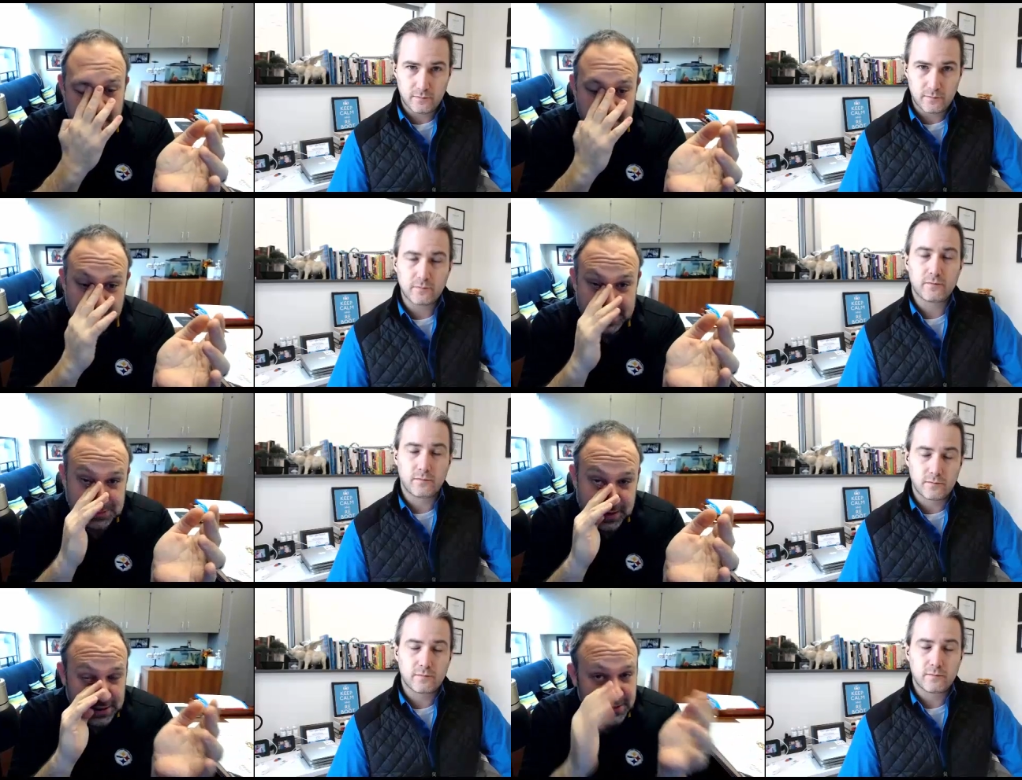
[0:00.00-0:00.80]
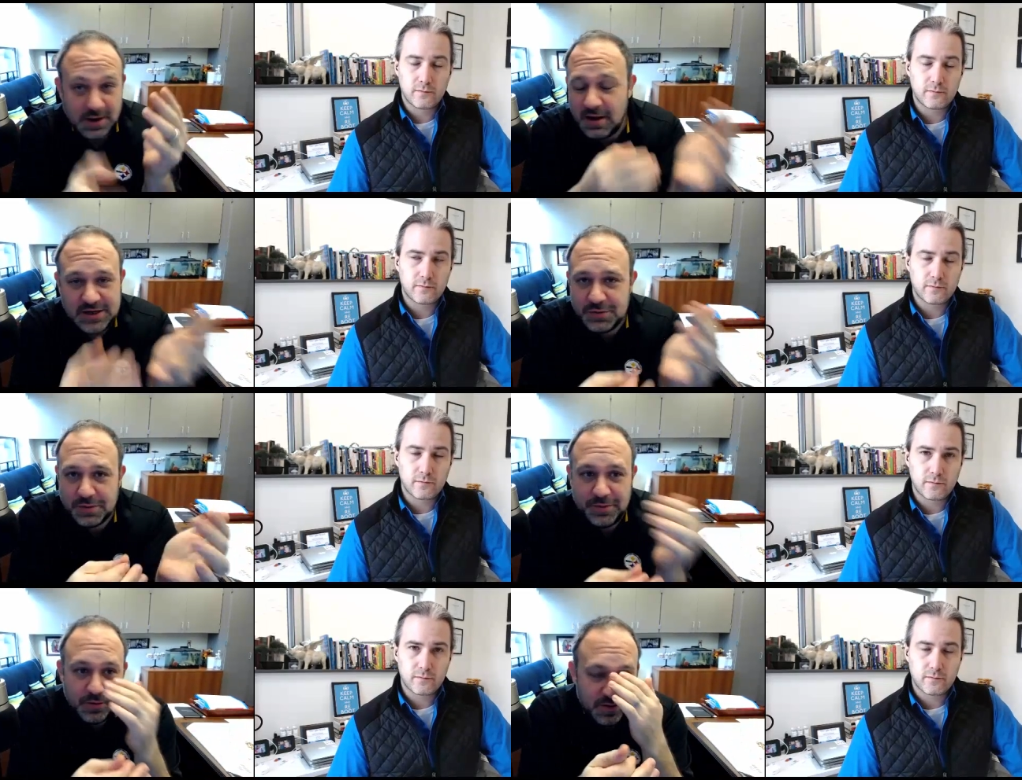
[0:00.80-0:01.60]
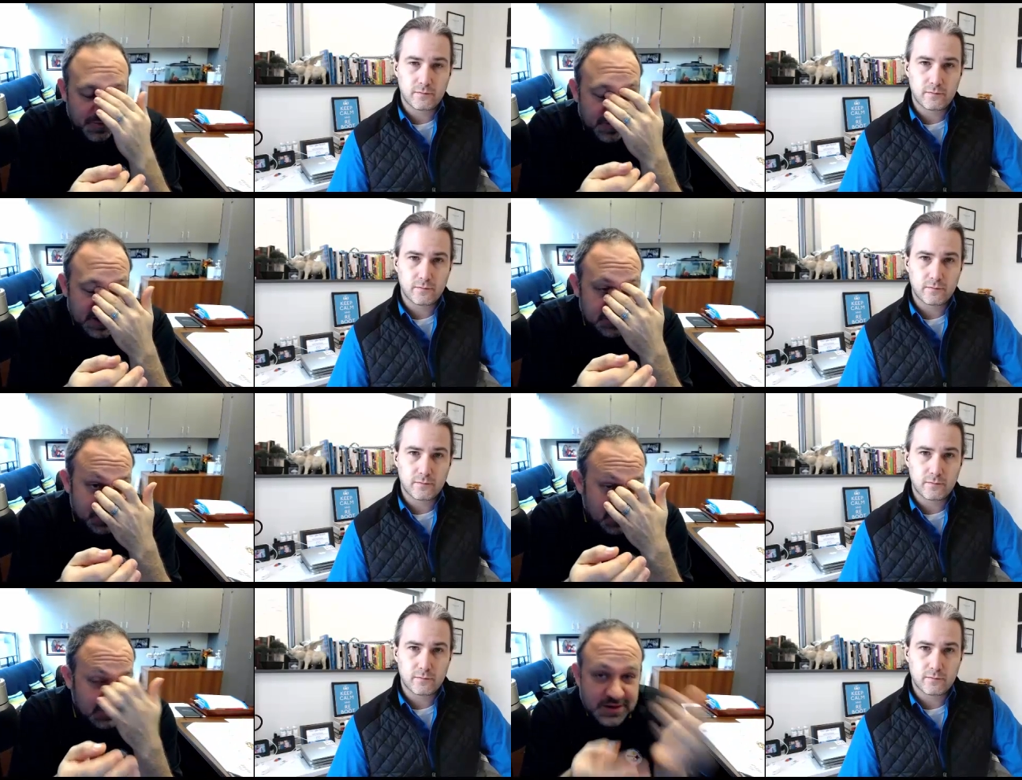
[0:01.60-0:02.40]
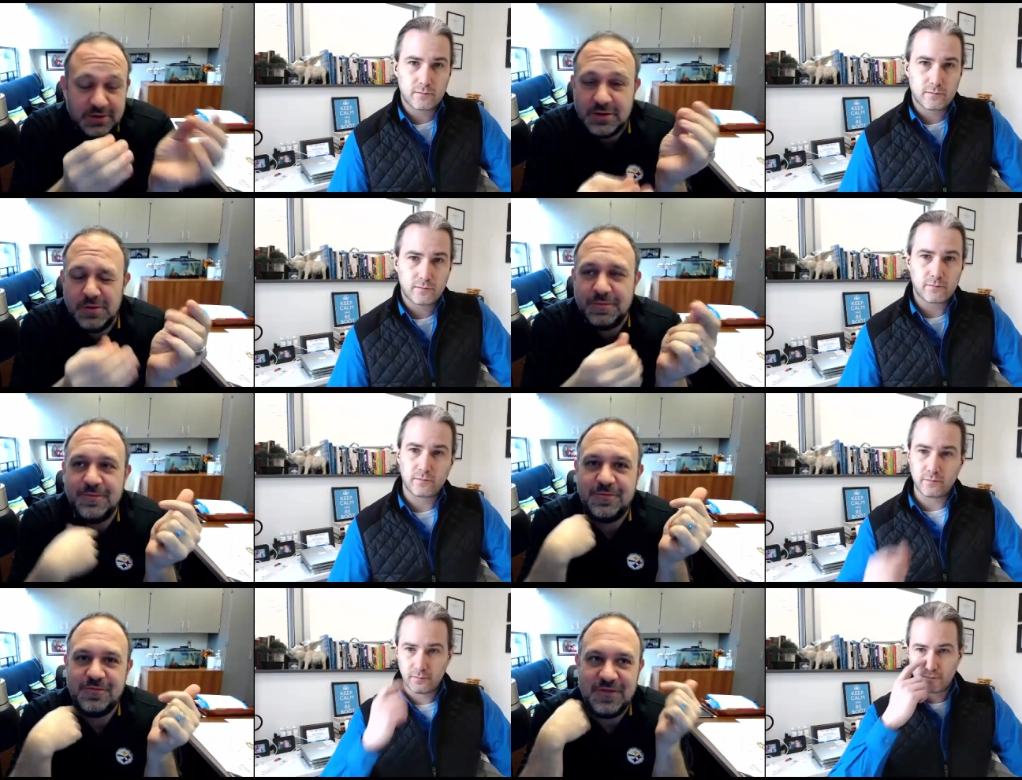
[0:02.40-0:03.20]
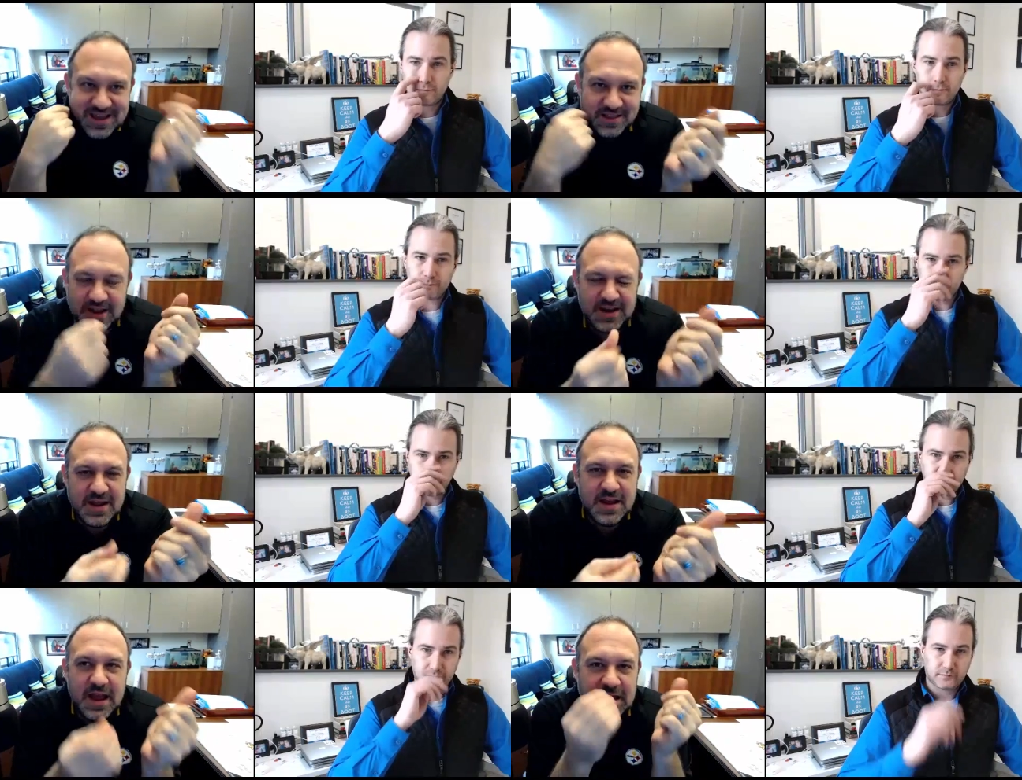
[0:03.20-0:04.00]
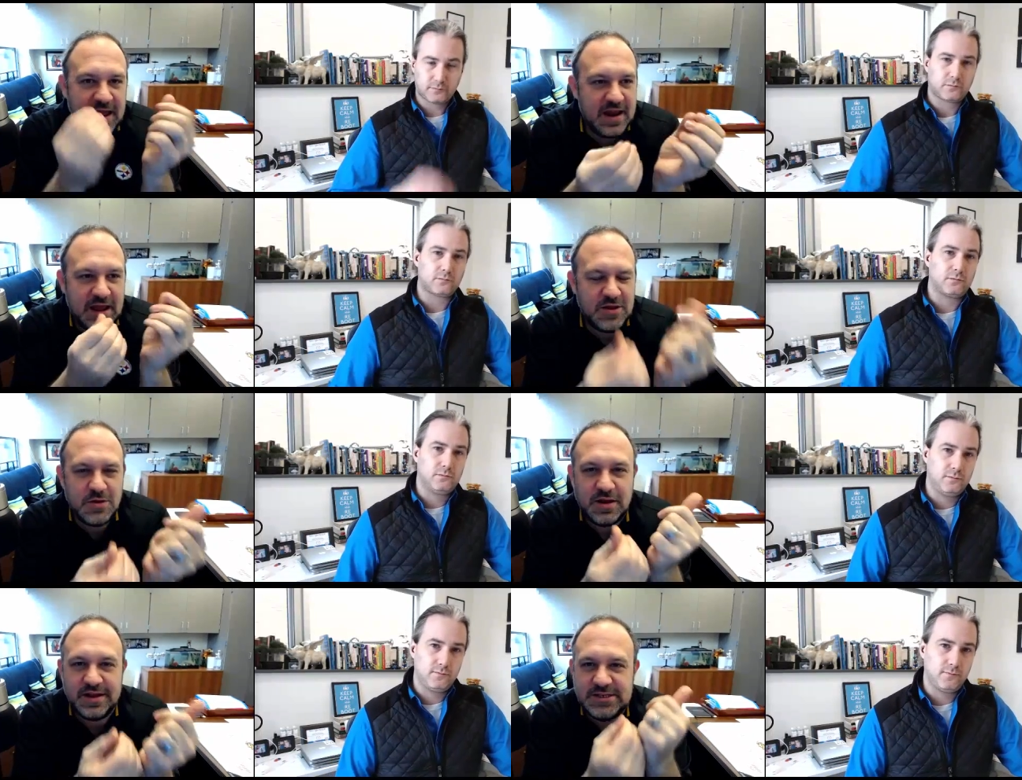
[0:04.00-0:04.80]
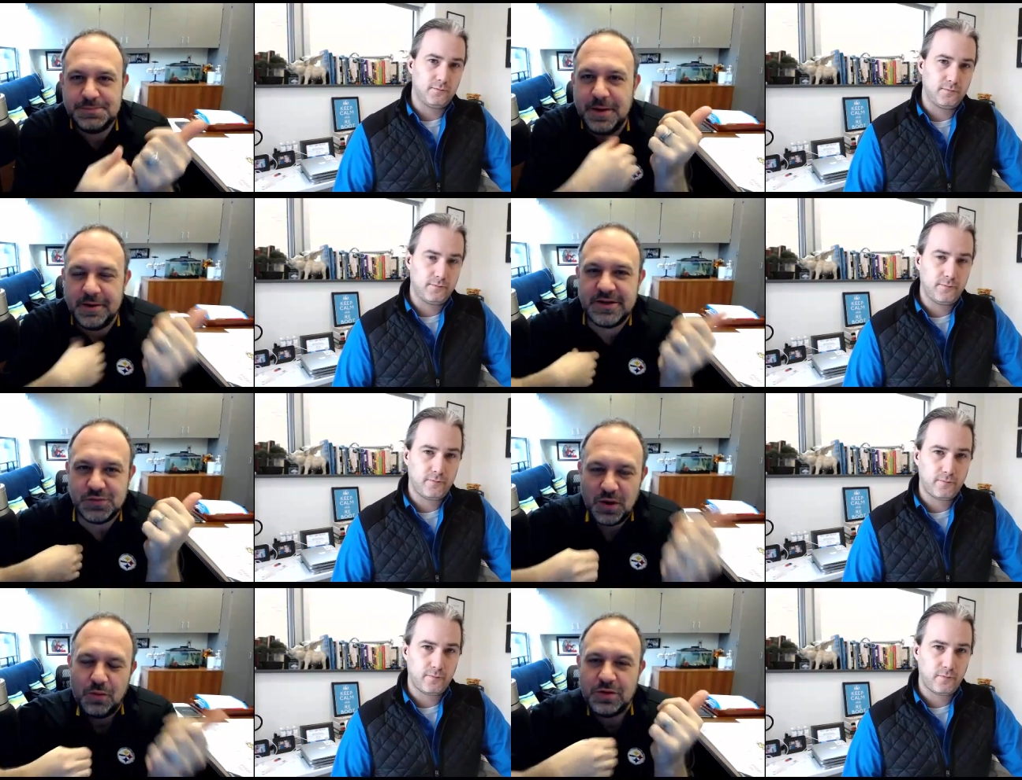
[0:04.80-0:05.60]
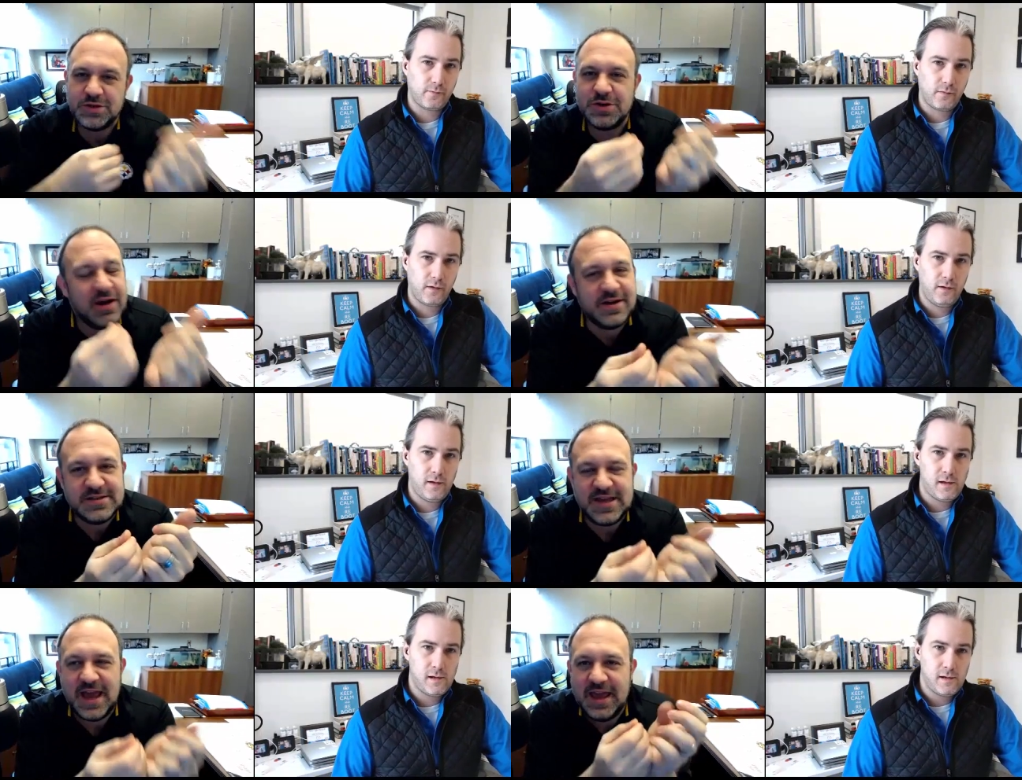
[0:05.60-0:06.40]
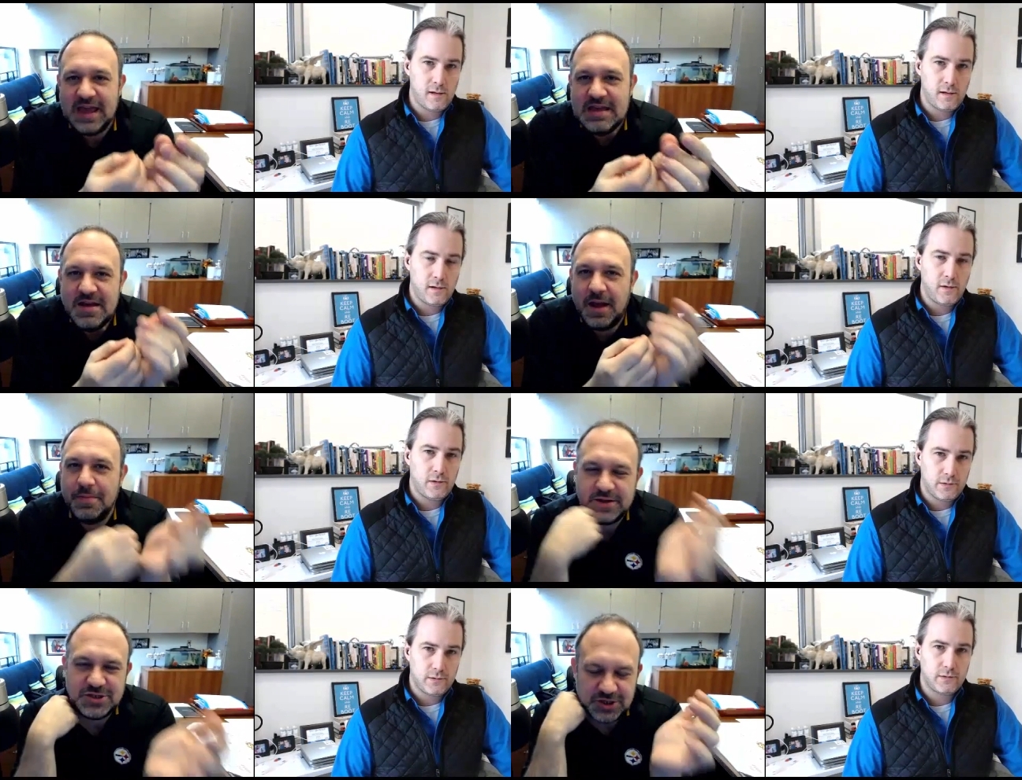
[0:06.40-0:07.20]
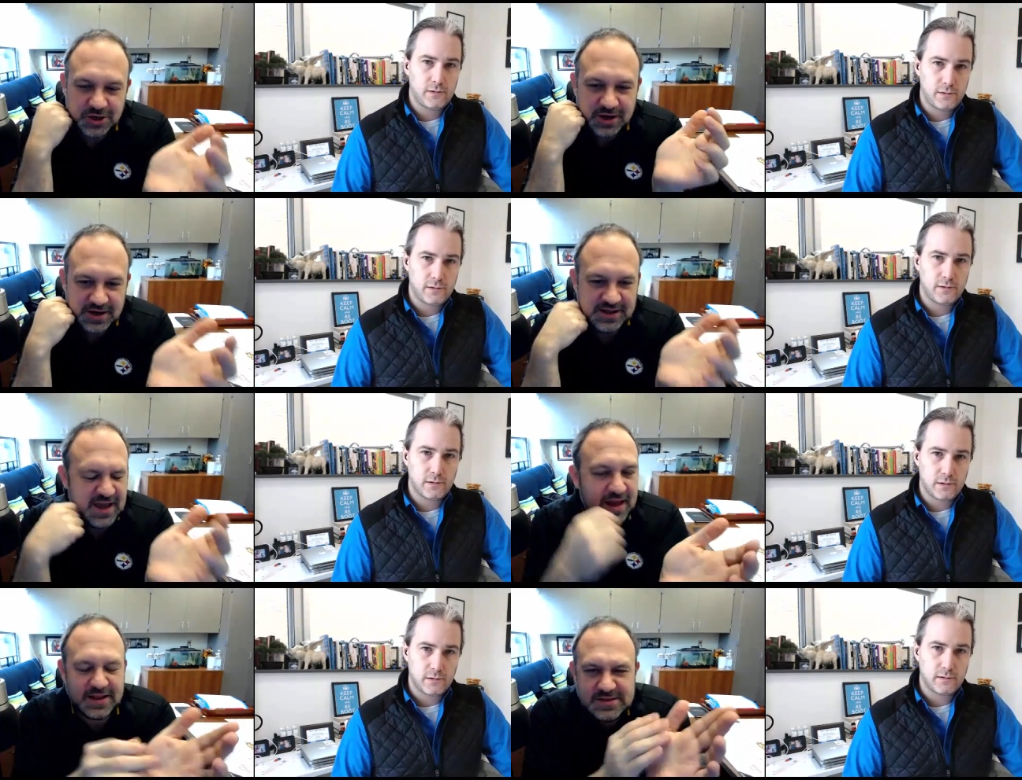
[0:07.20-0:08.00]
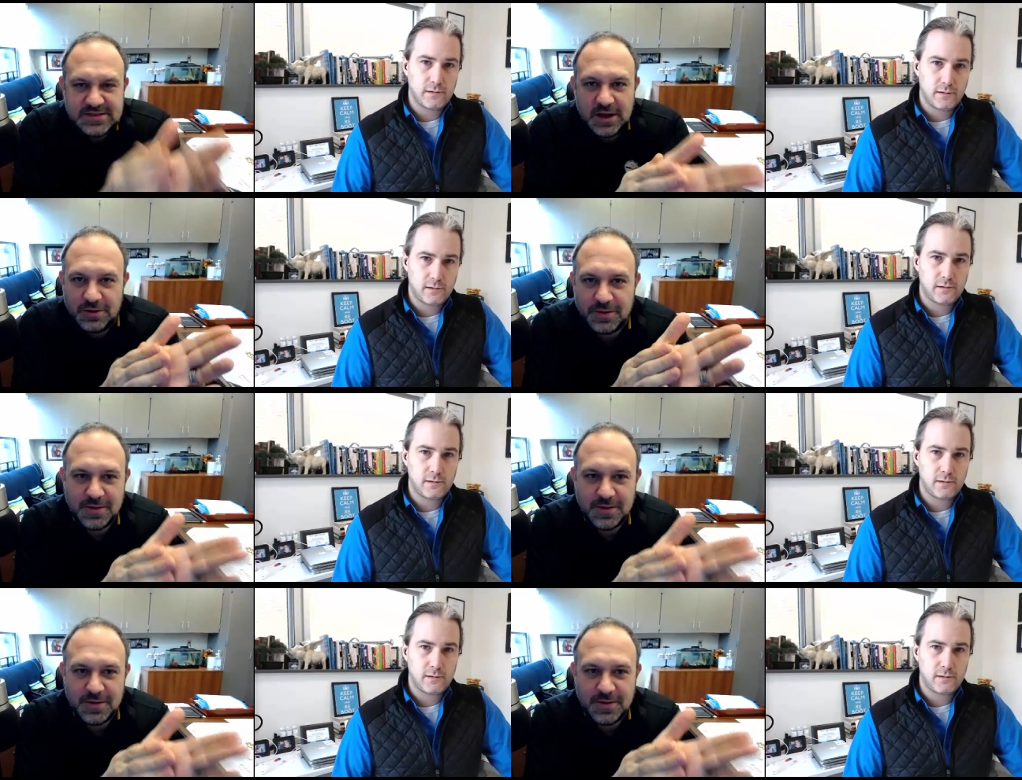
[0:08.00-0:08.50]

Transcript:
Speaker 1: Because we can talk to her blue in the face, but until you feel it and, and you can experience what we're trying to say, I'm not sure you're going to get it. So,